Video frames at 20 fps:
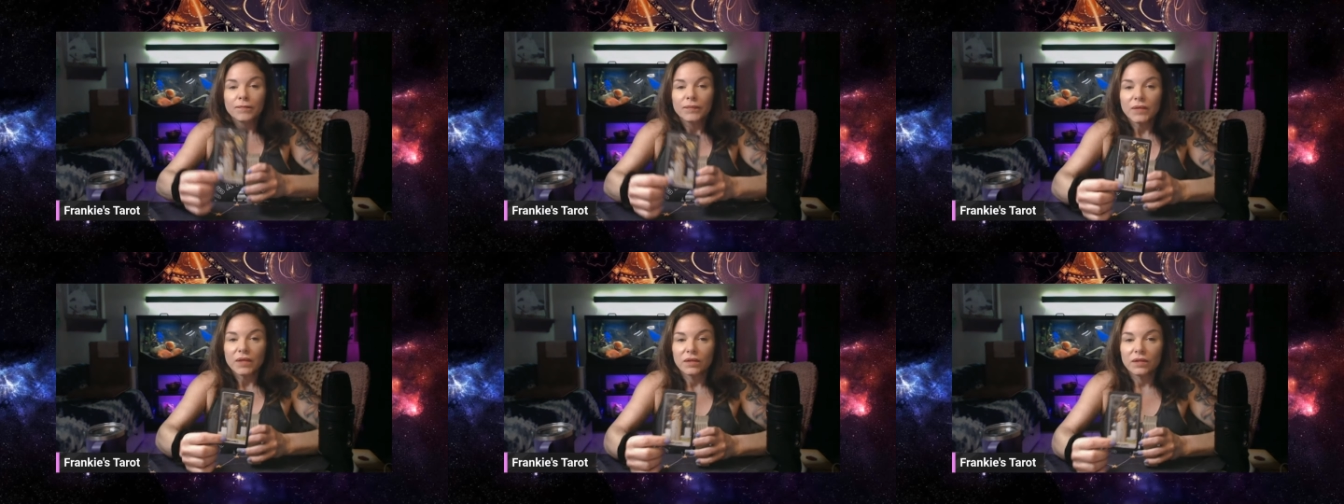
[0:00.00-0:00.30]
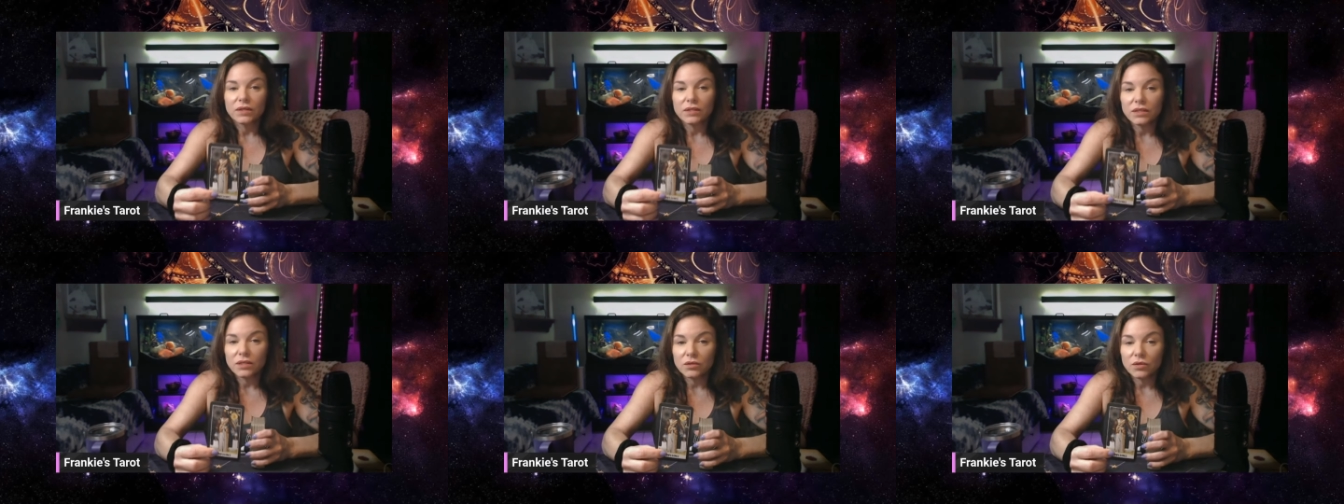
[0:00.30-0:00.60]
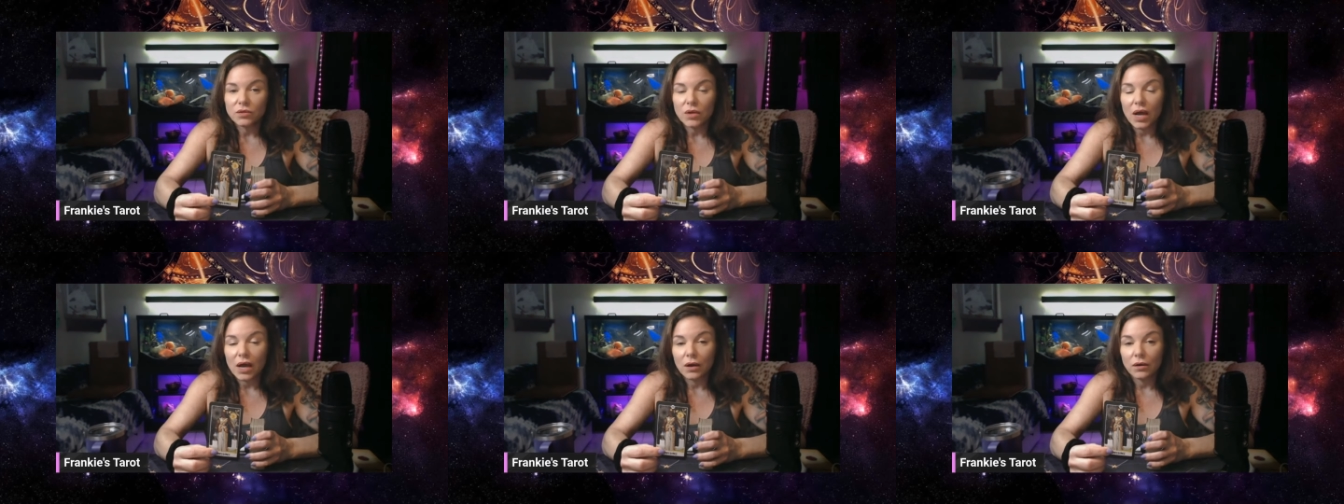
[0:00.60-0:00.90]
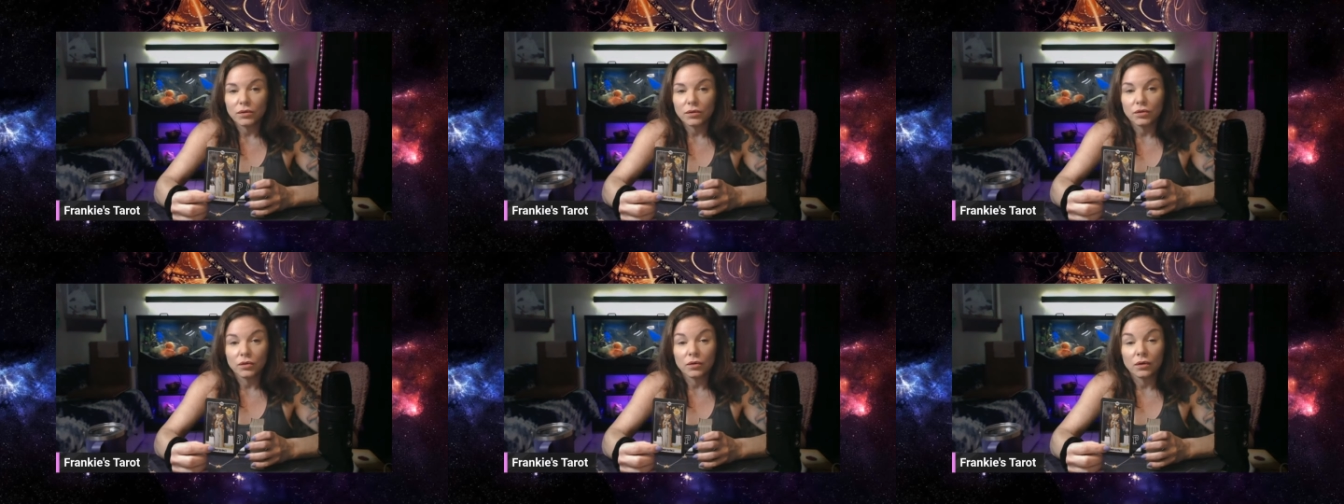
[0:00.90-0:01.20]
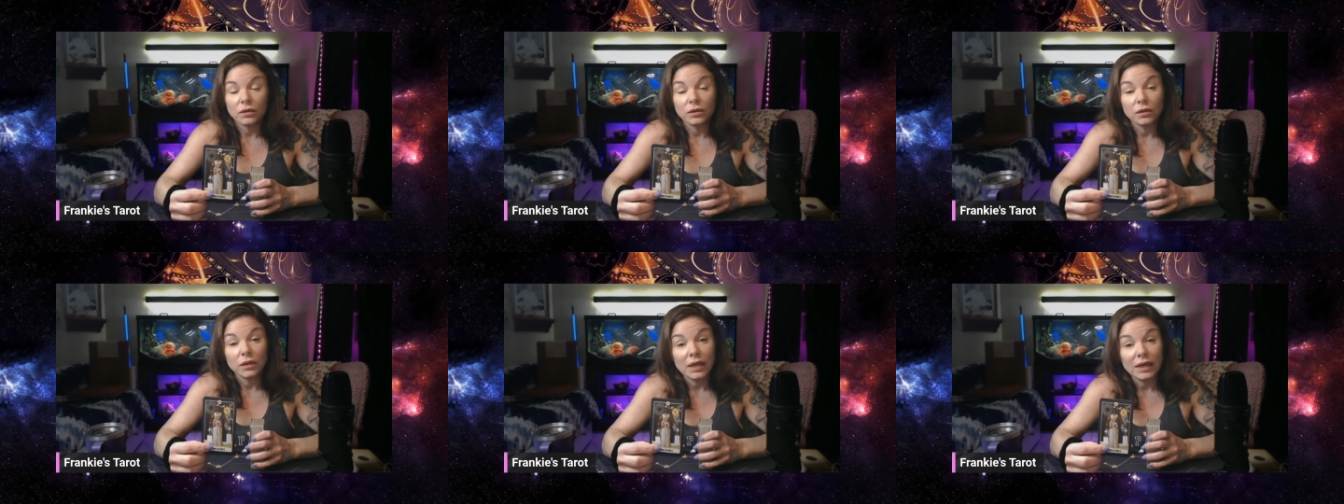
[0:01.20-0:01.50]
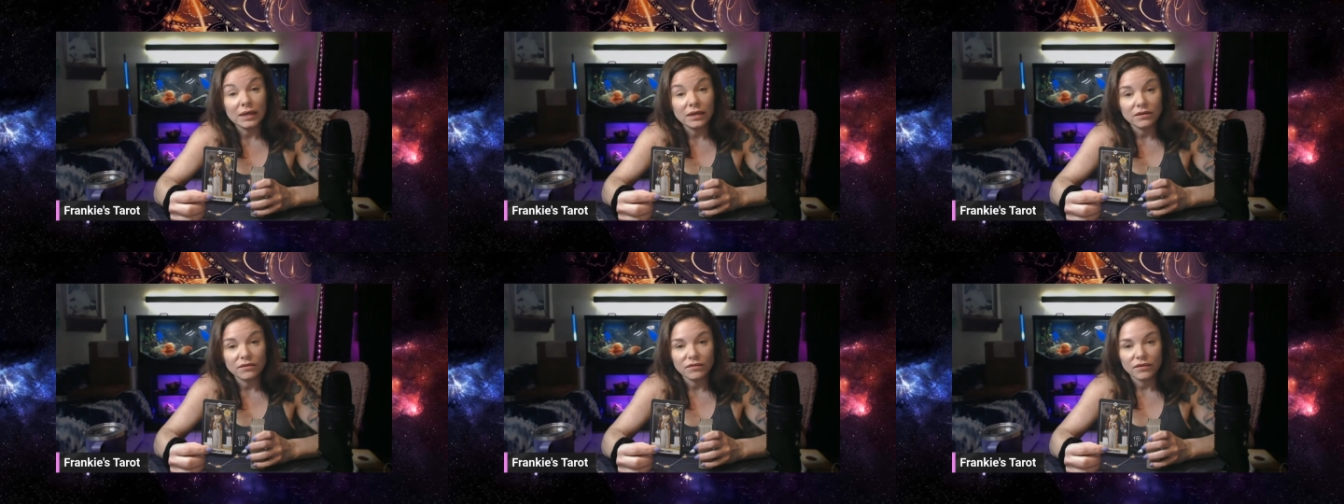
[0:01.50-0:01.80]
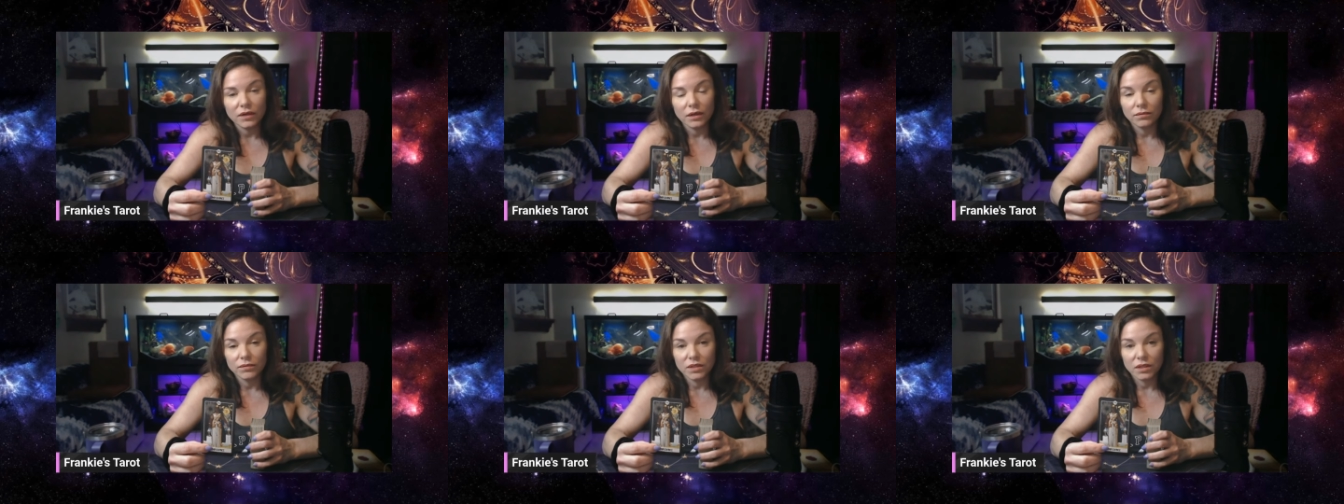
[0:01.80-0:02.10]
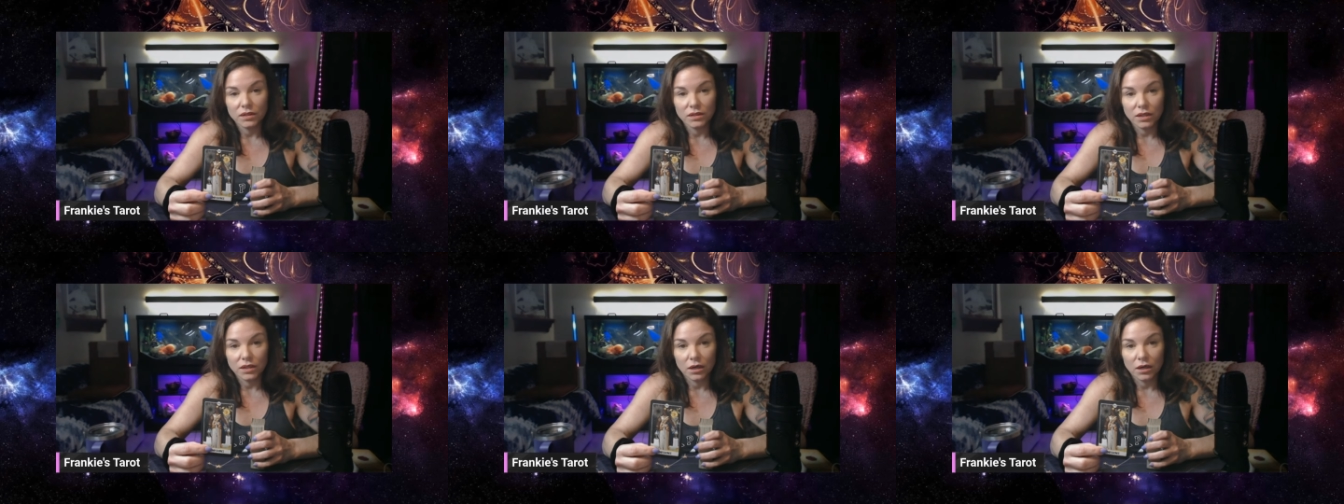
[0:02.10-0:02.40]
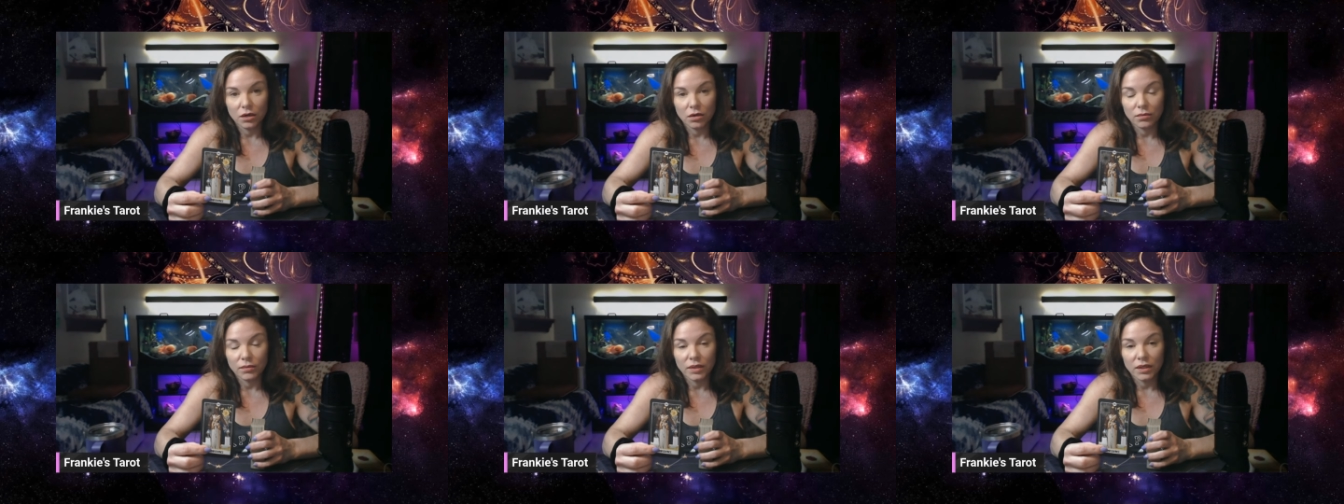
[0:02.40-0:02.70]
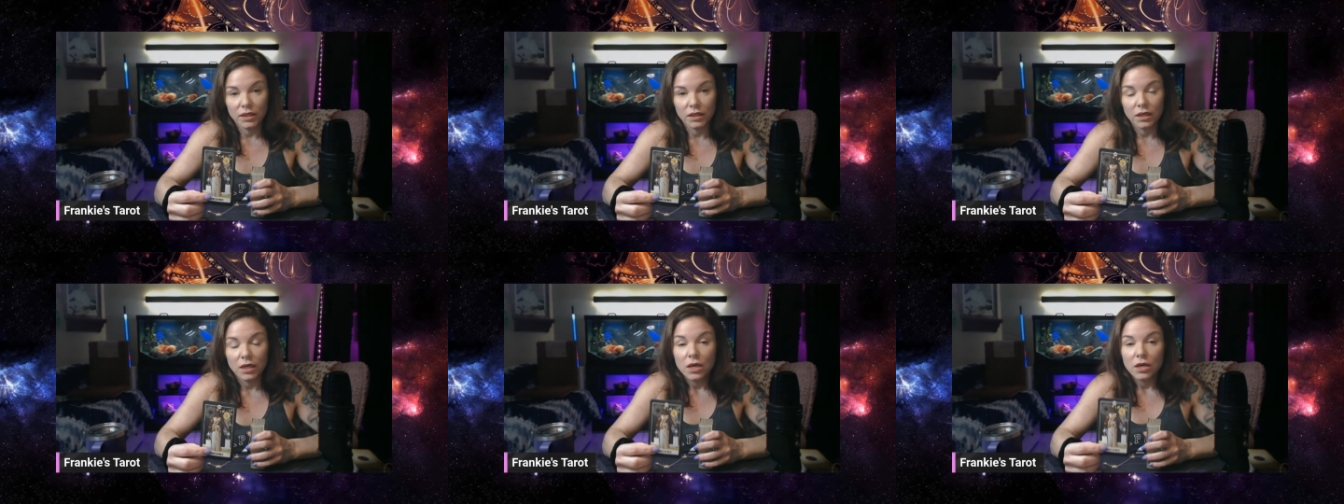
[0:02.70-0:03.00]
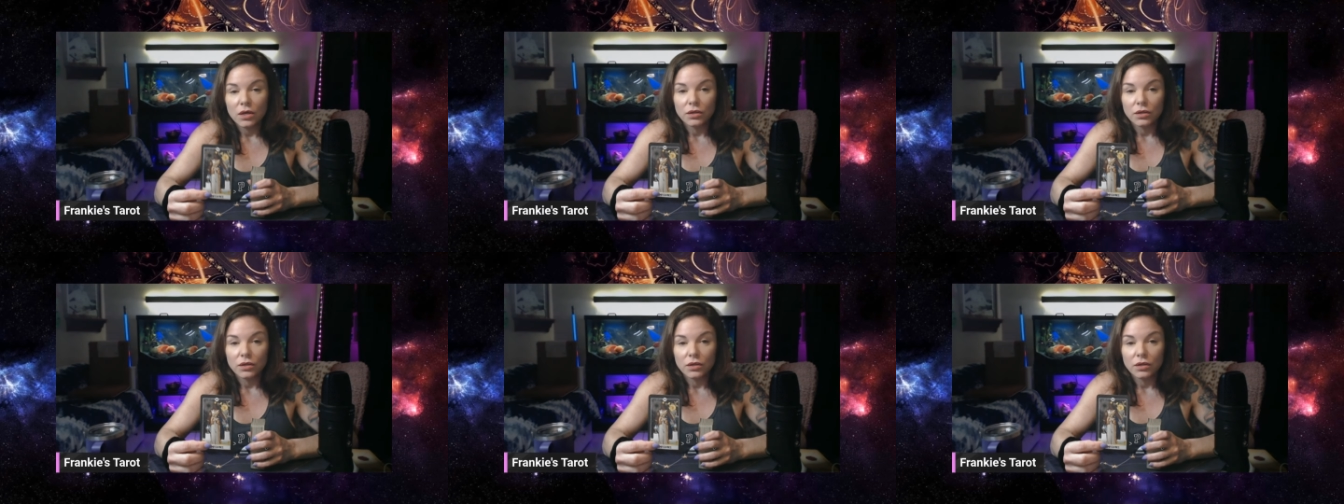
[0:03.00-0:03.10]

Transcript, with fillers: This is how your life comes into harmony.